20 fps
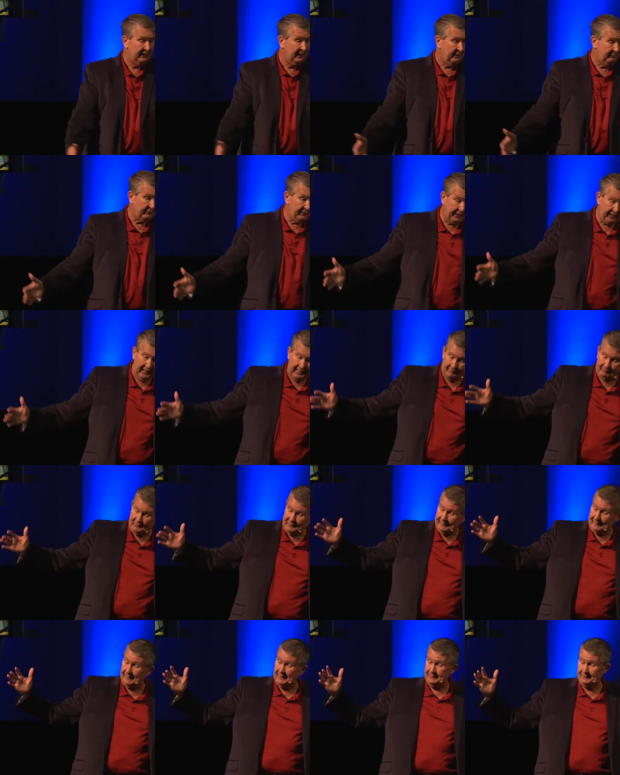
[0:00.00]
But I'm
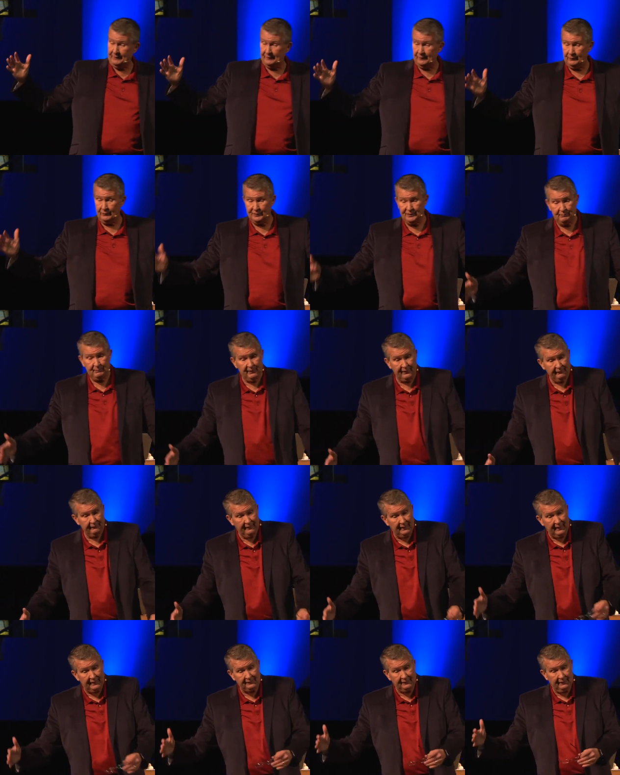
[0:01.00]
telling you, the Holy Spirit of
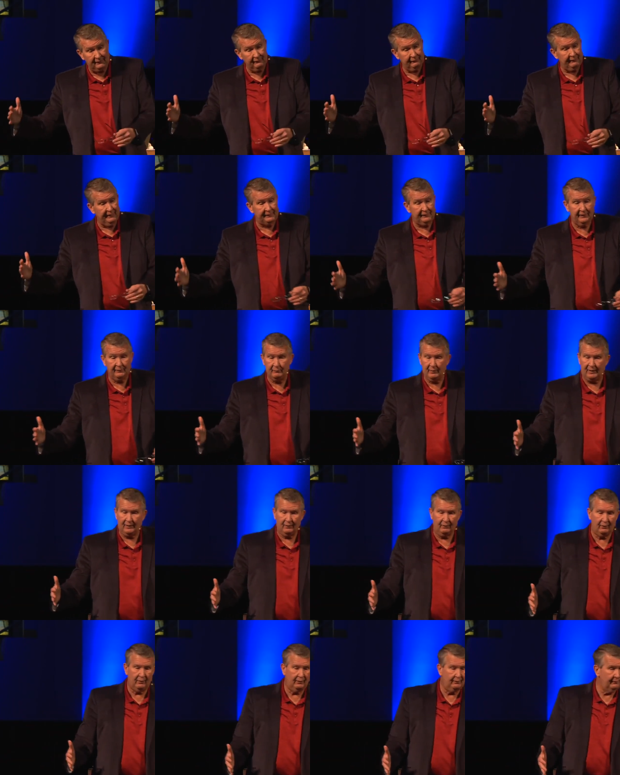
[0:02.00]
God convicted my
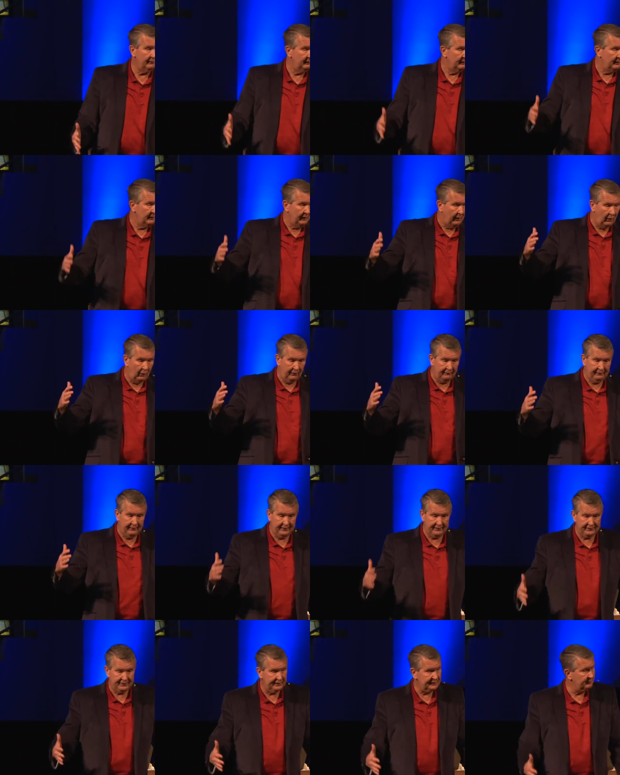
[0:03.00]
heart on
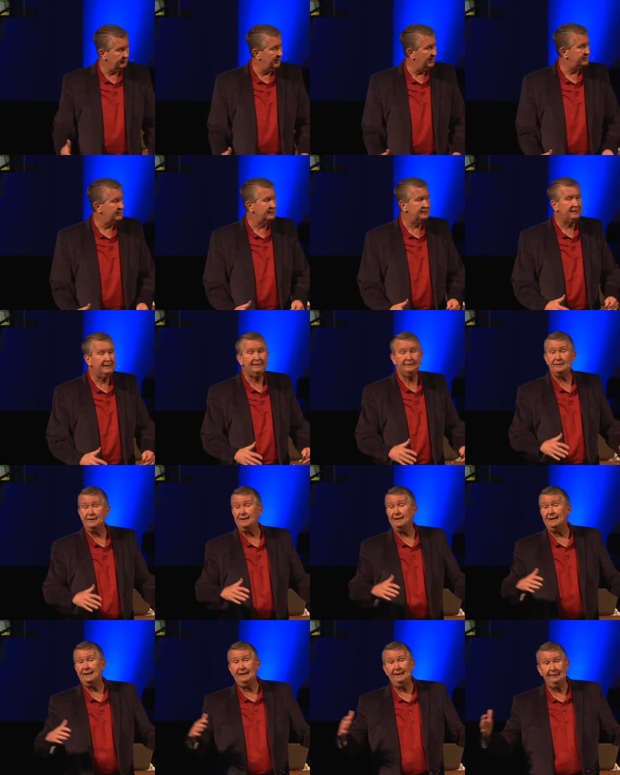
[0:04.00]
this as much as He's
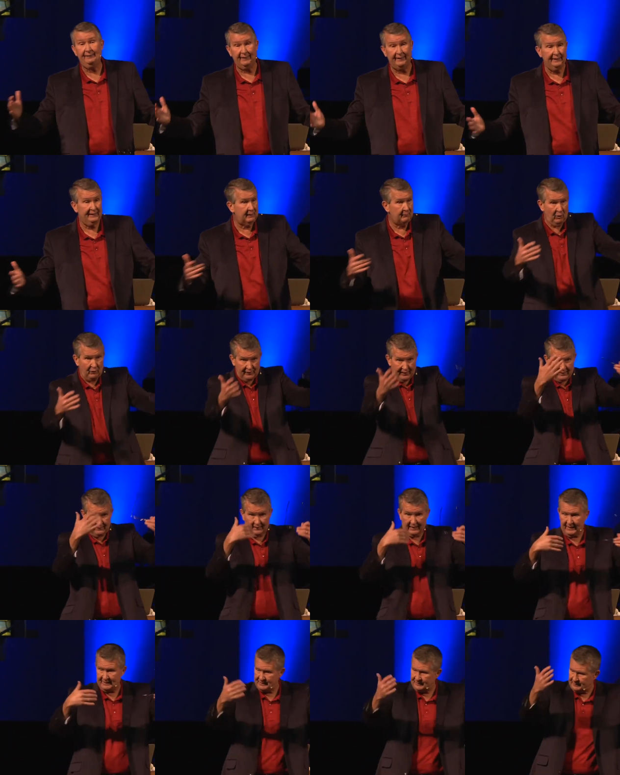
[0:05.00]
done anything. Come on down,
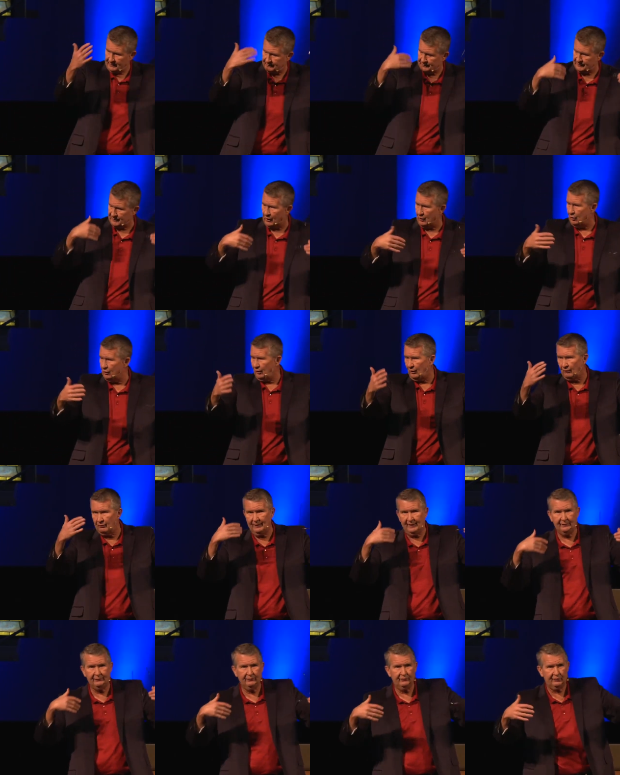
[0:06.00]
guys. Honker
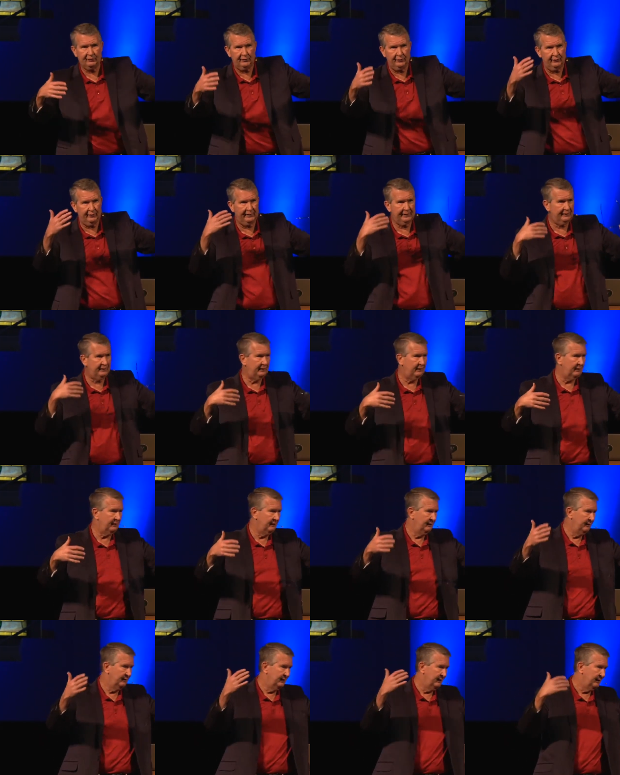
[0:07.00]
in, scoot in here.
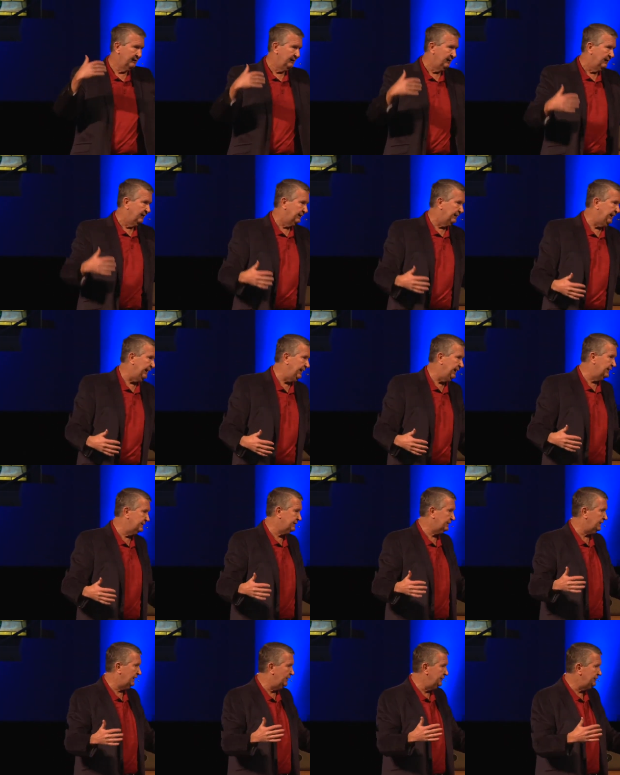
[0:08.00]
Get in as
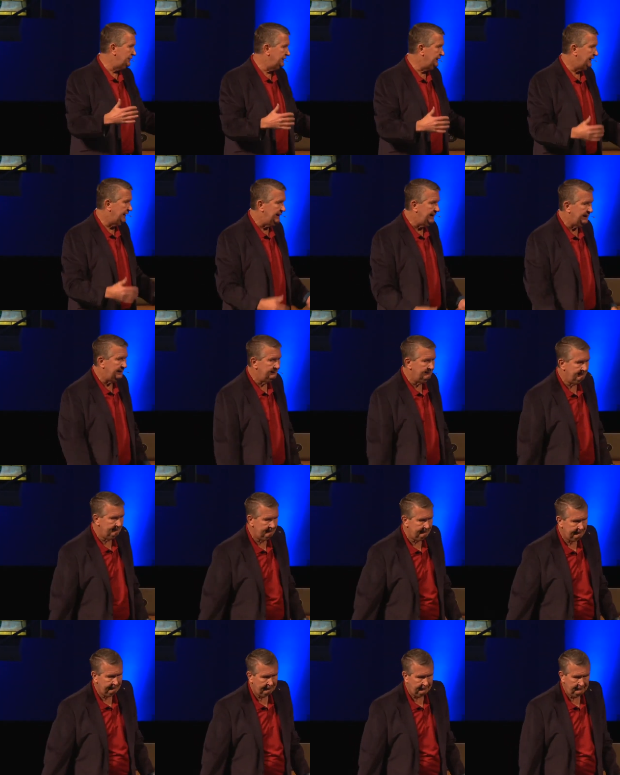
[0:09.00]
close you can.
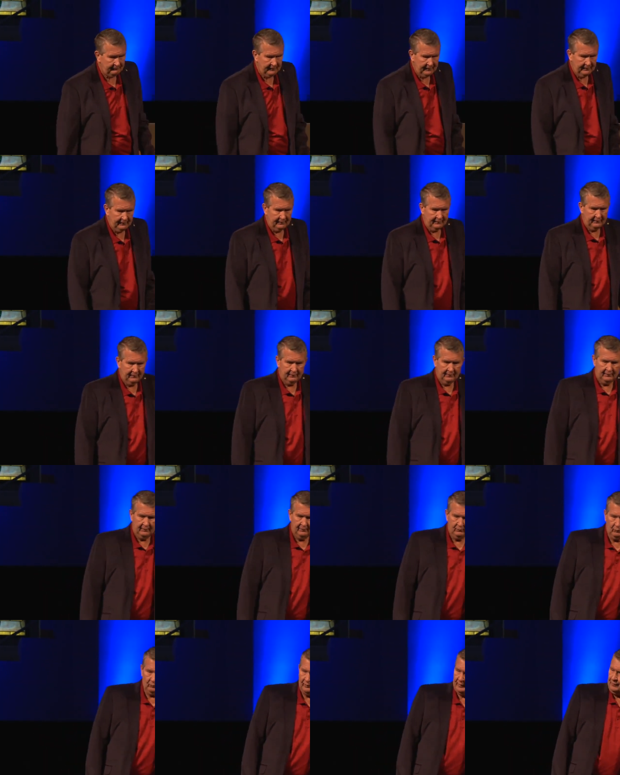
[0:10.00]

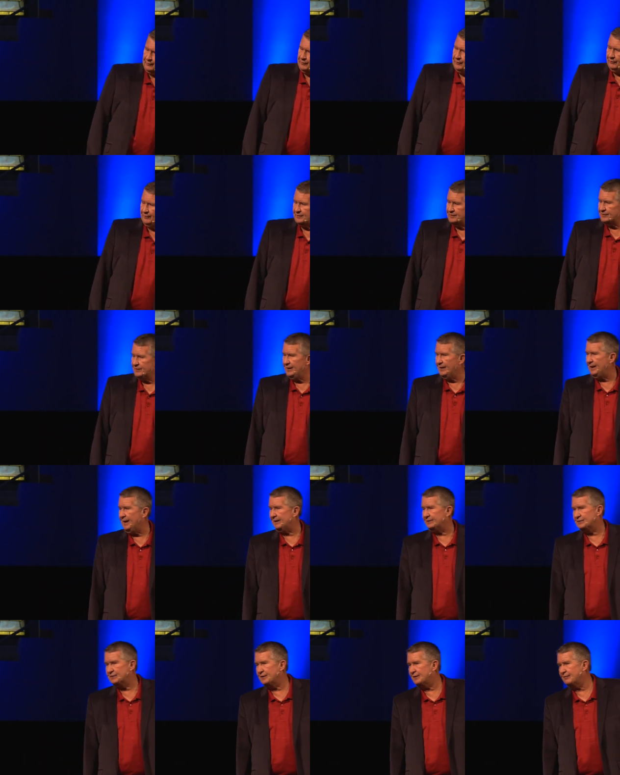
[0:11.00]
We're going to do this in the
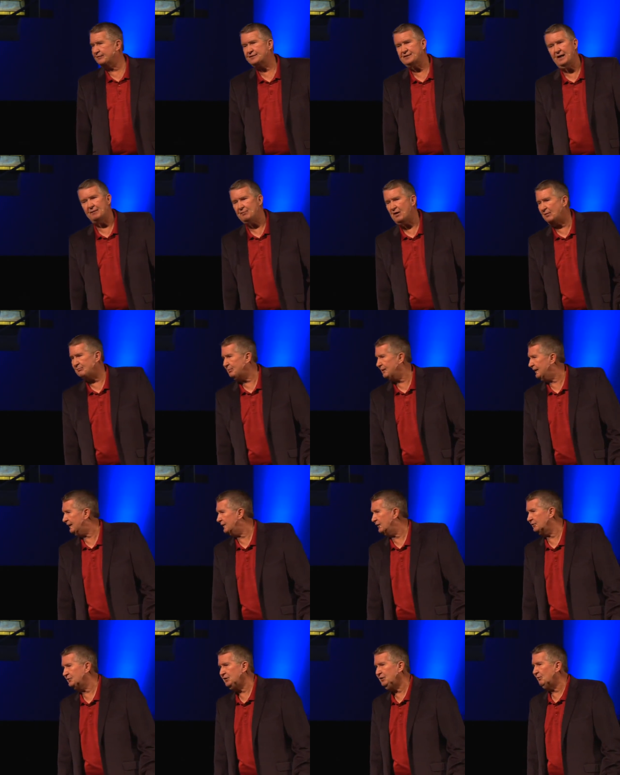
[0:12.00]
next service. I'm not picking
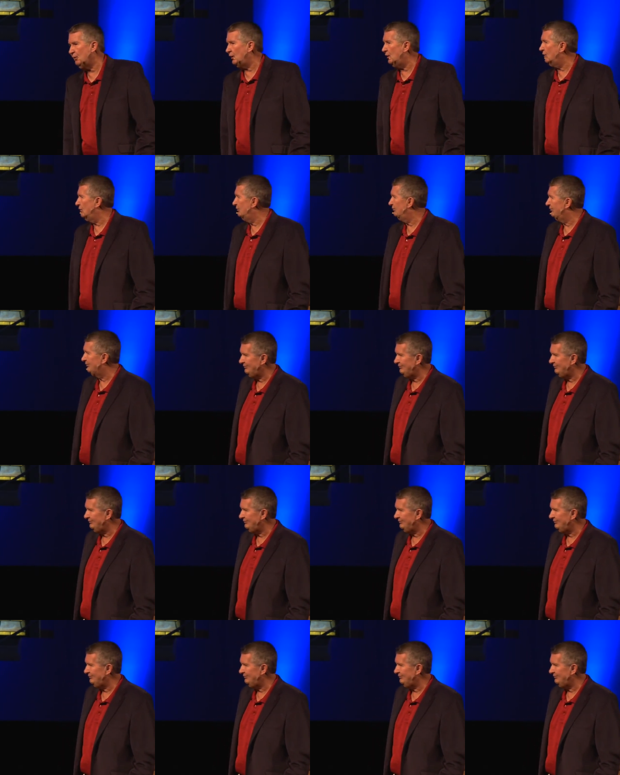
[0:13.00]
on you all.